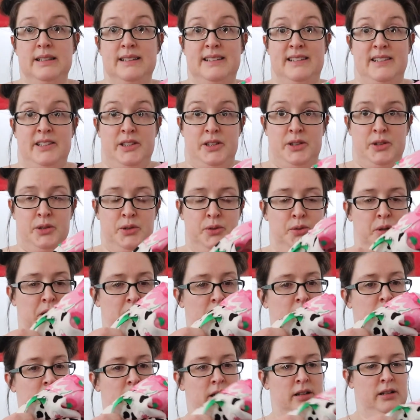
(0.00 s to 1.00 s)
So
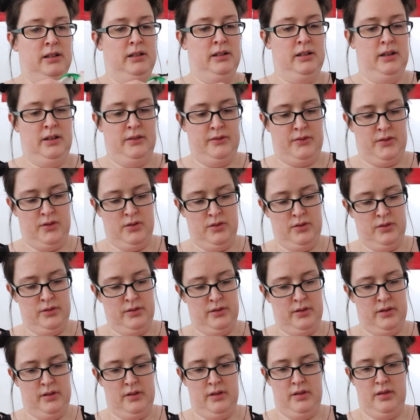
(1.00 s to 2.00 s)
I've got
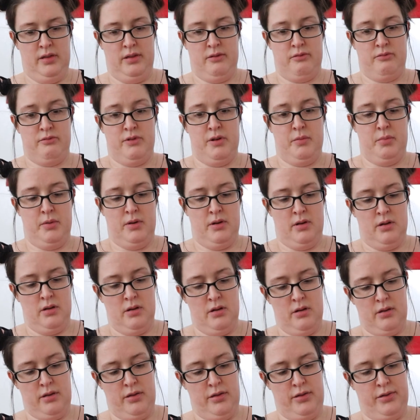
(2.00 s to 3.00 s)
the ribbon
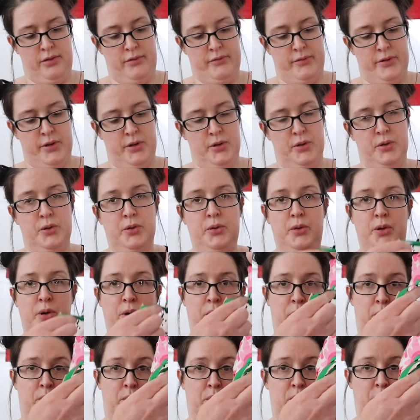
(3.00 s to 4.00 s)
through,
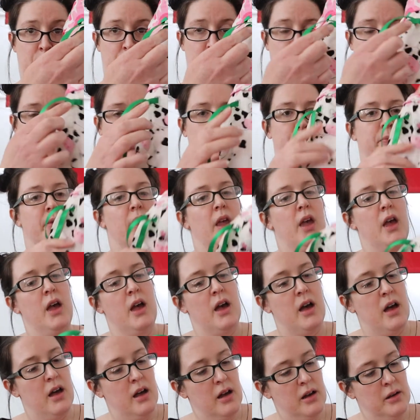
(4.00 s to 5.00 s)
woohoo!
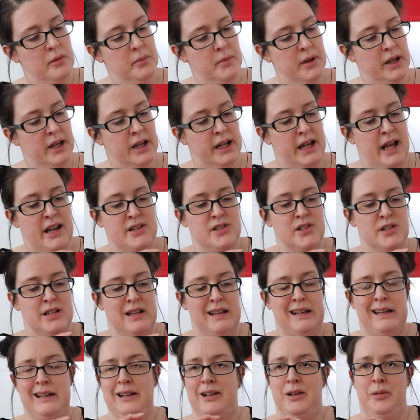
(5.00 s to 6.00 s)
And I actually did
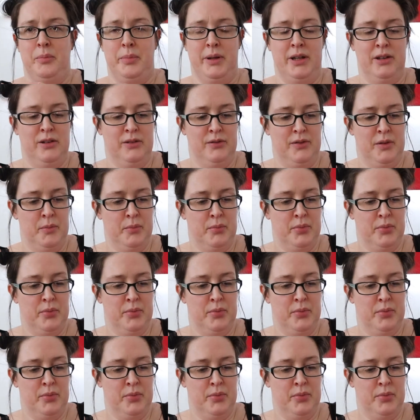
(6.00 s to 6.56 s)
a little bit of